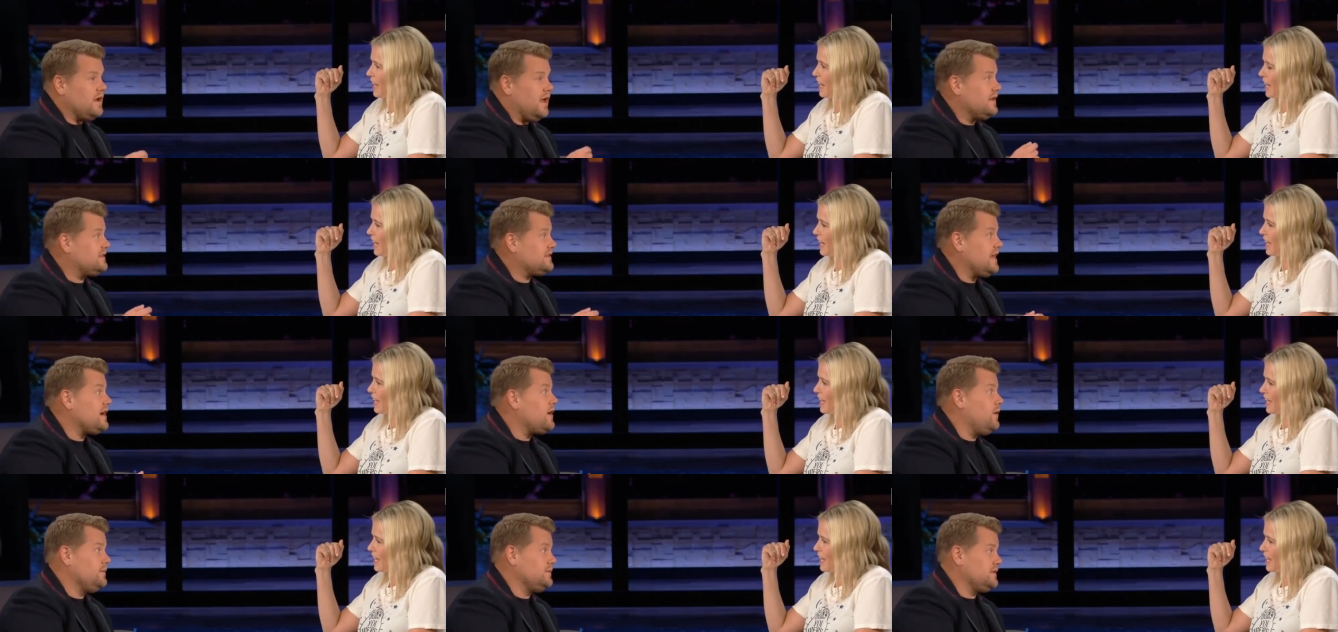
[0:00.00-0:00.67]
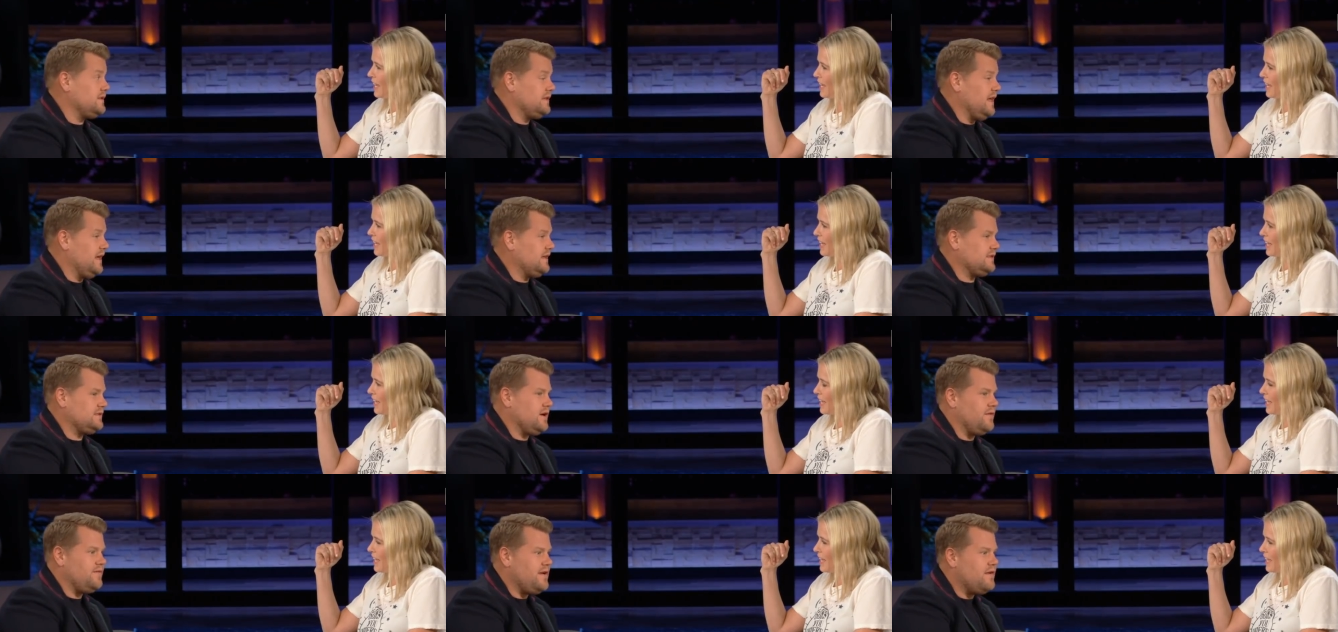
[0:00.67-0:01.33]
Speaker 1: yeah. like, sitcoms and things.
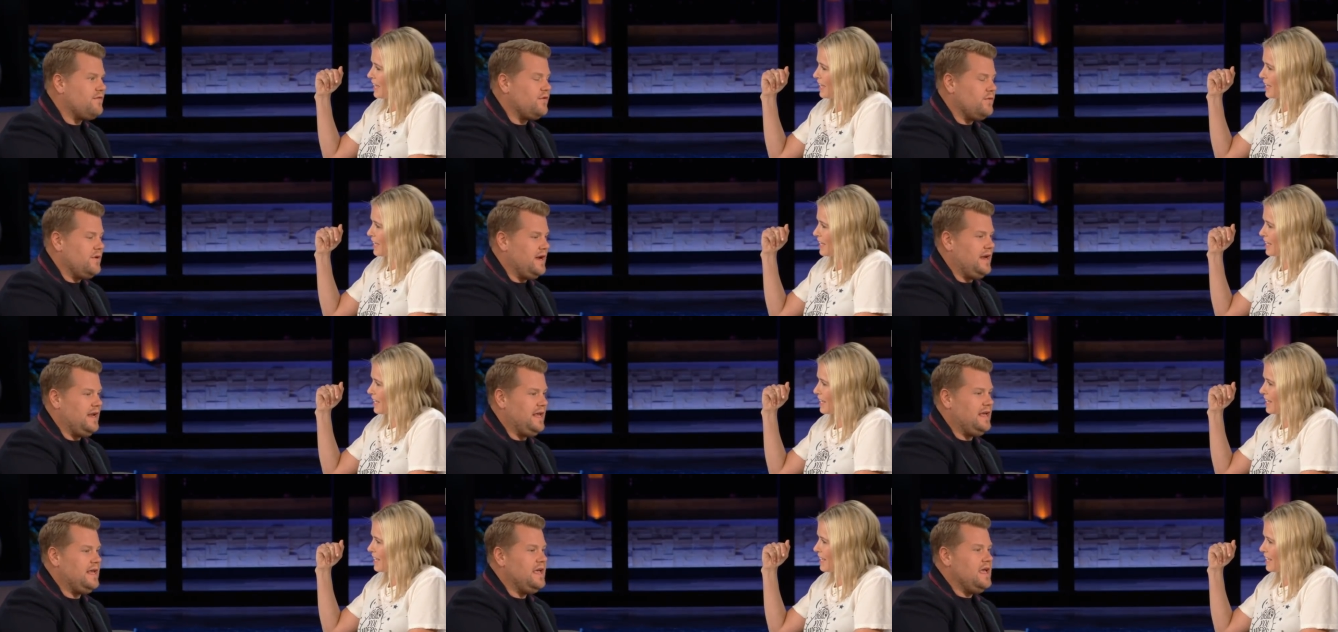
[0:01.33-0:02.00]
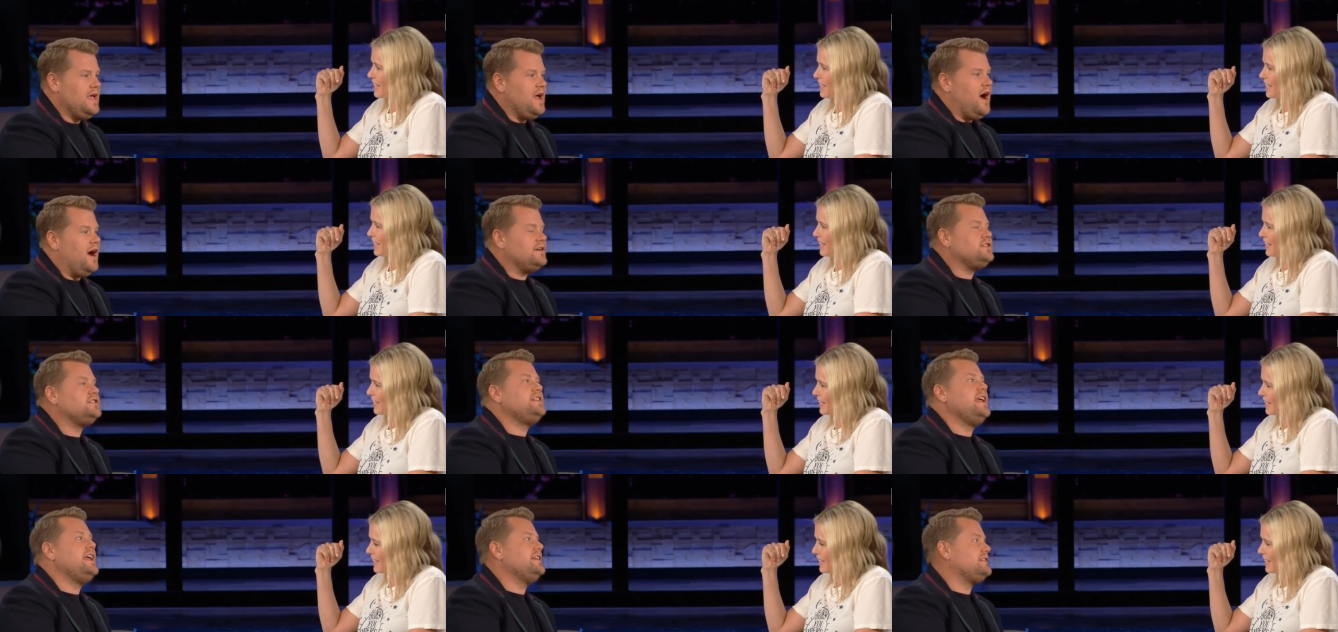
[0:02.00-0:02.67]
So I've never really... I
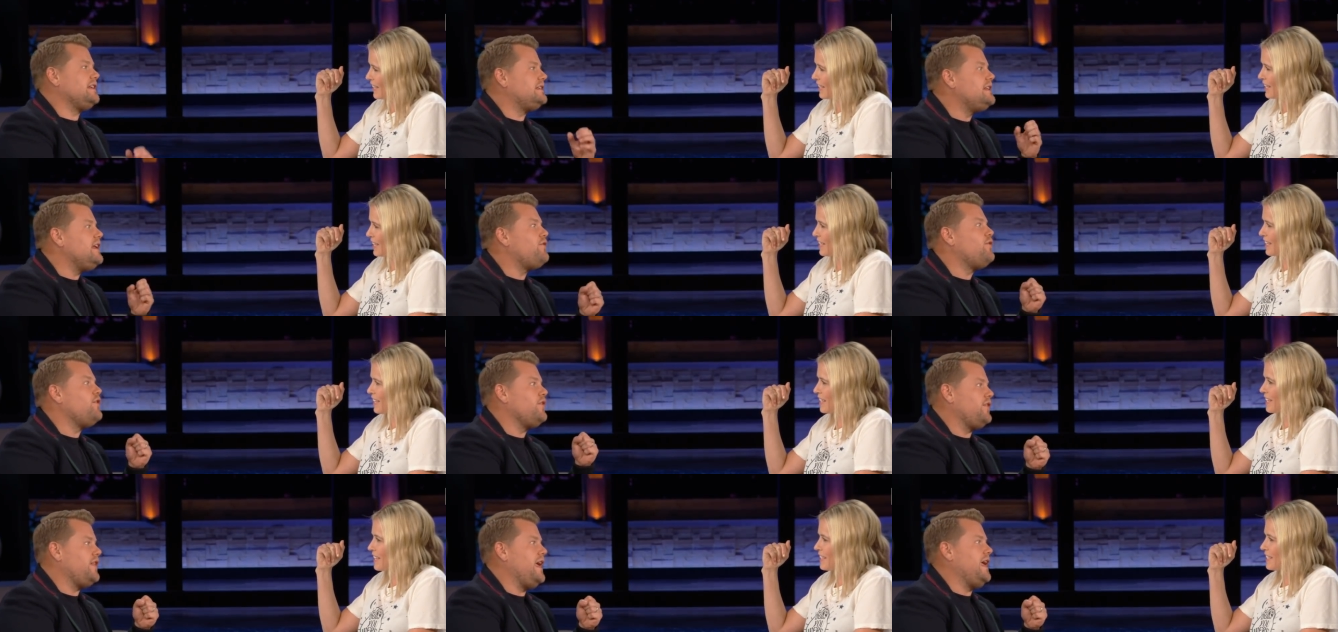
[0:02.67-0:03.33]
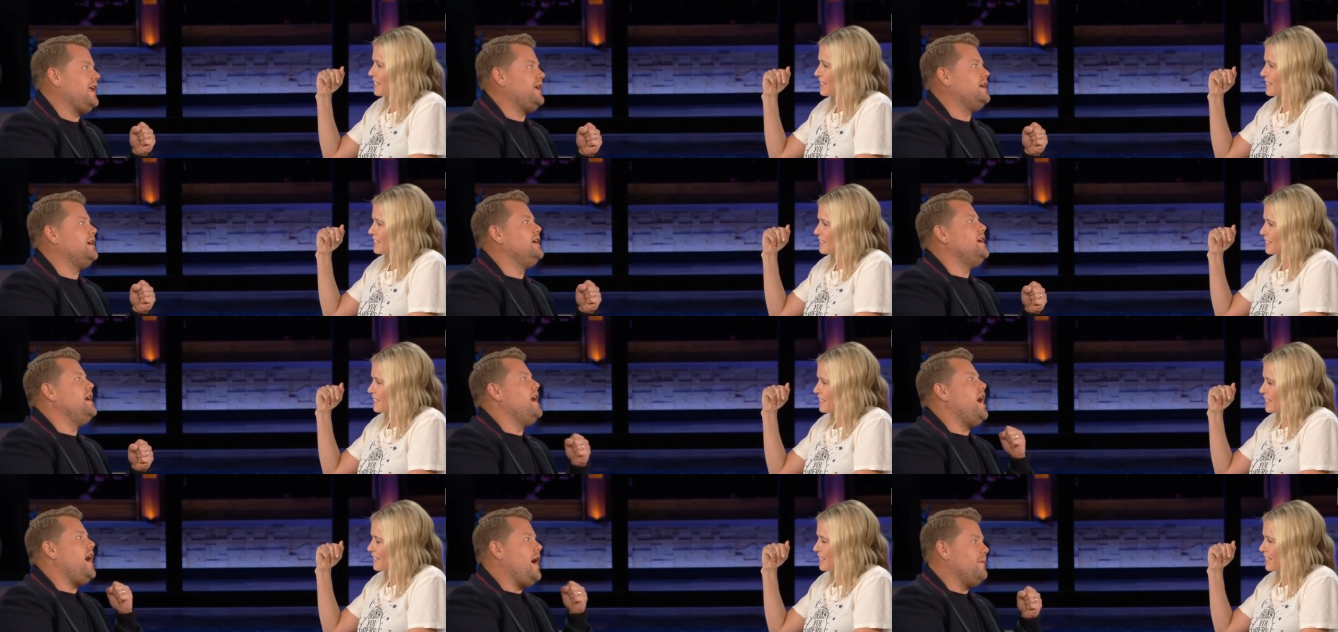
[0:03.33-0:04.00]
just think it's a different thing
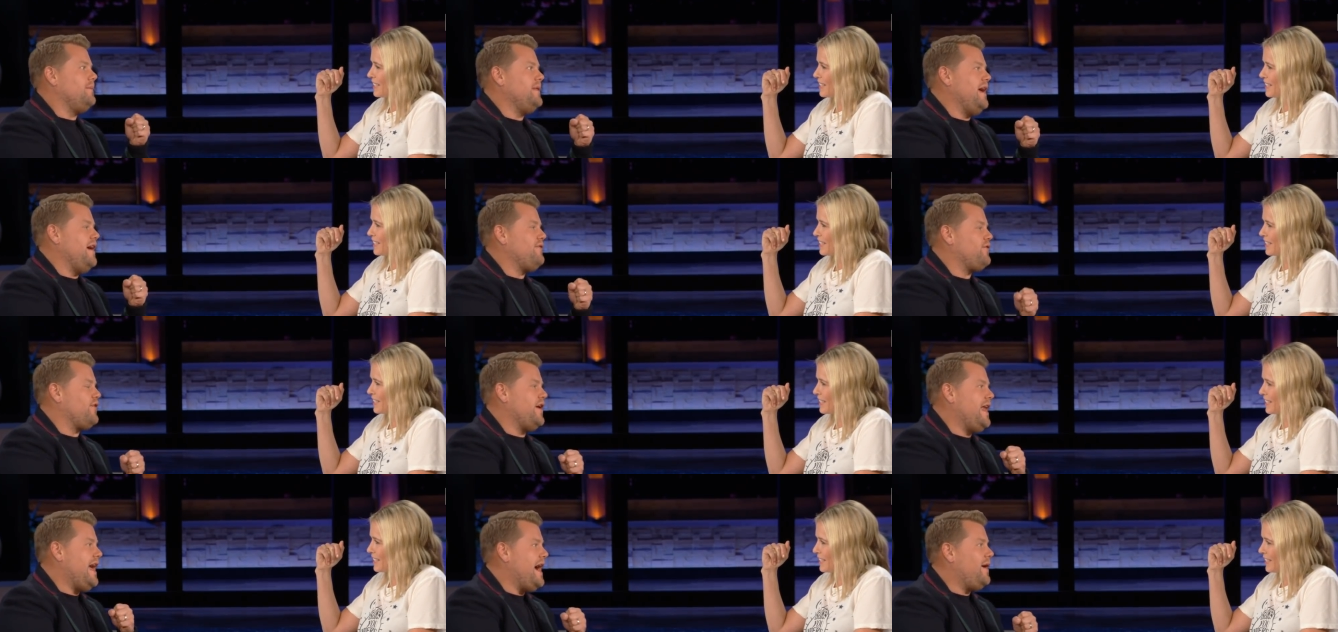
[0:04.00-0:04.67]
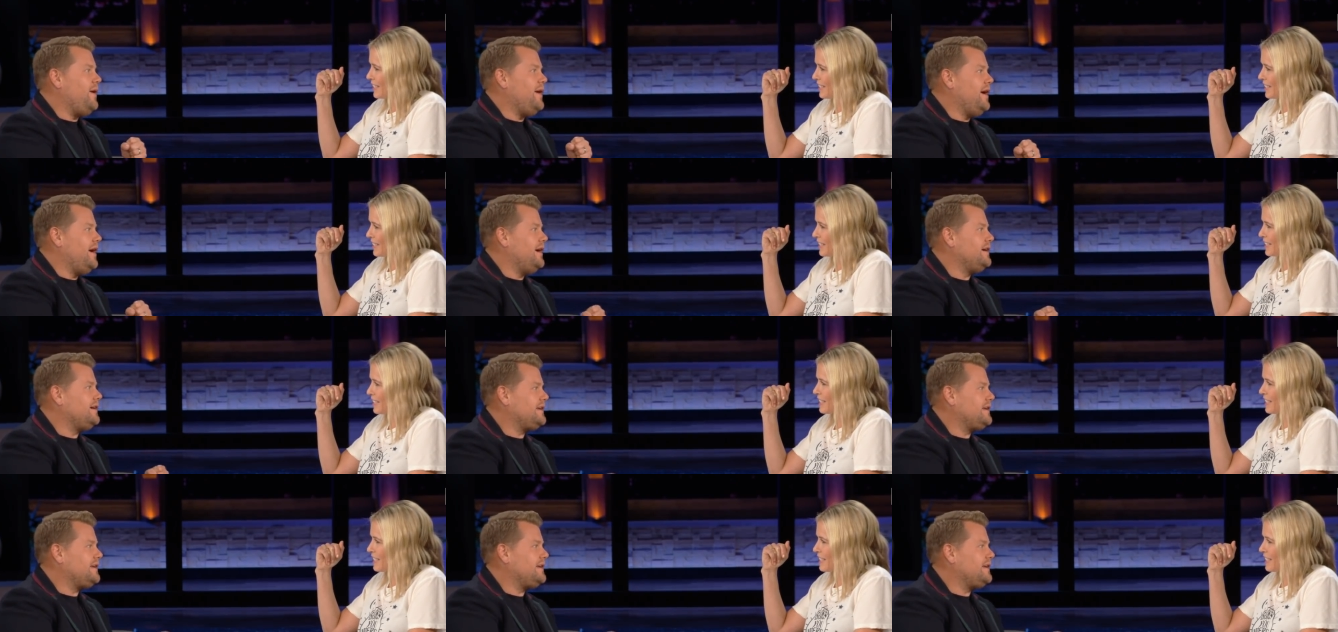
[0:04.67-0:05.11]
up there for an hour,